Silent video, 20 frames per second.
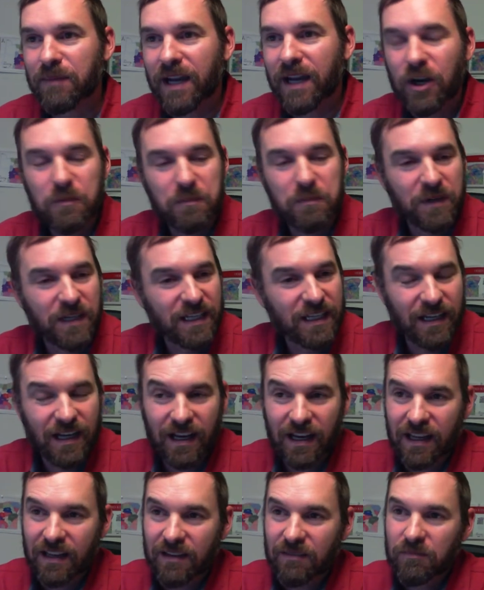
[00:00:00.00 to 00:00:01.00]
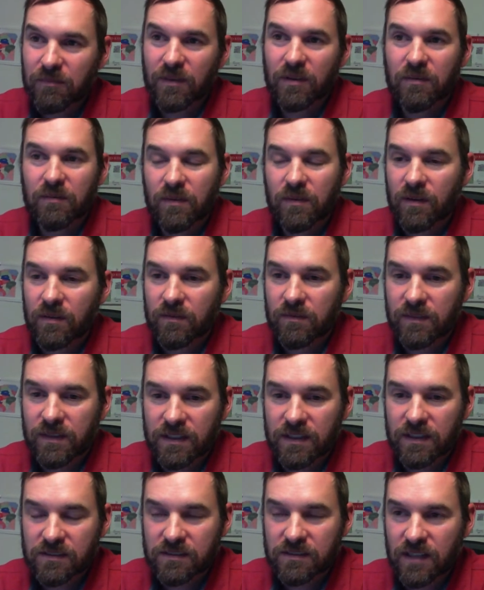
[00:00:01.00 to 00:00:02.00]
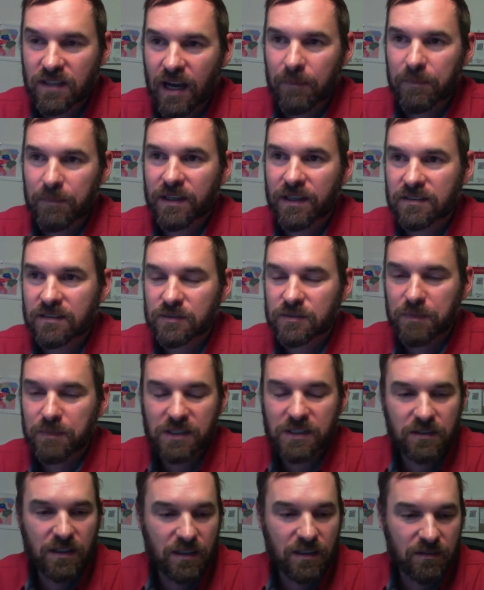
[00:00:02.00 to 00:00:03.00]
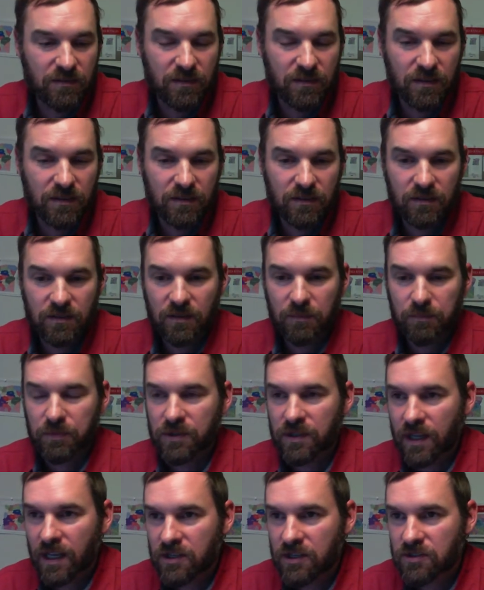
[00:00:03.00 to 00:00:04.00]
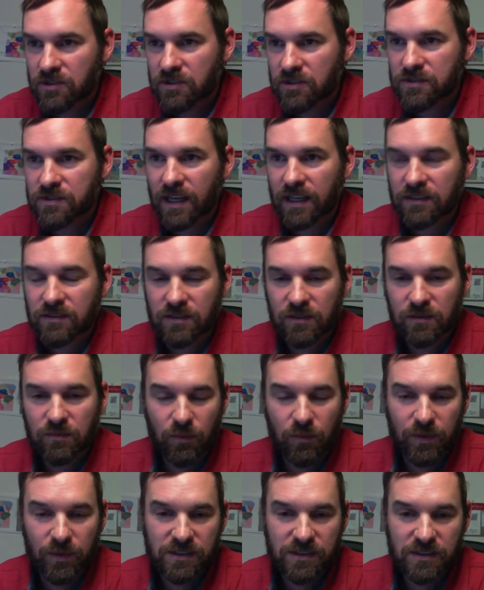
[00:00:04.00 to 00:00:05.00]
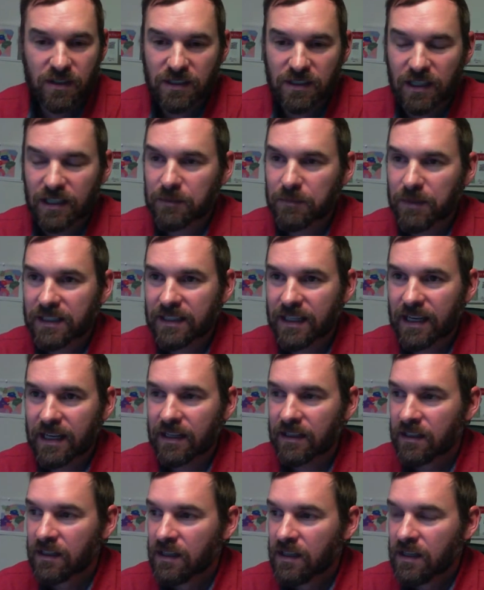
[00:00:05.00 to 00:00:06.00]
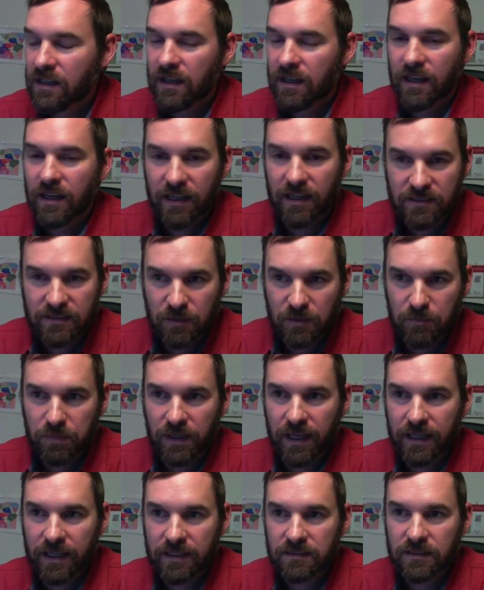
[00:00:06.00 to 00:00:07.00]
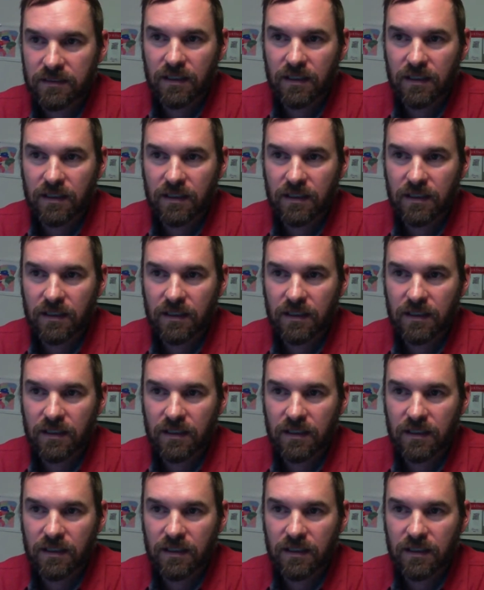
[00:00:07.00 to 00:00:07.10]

to my opening. I these topics, especially the predation section, when we start talking about that, it is complex.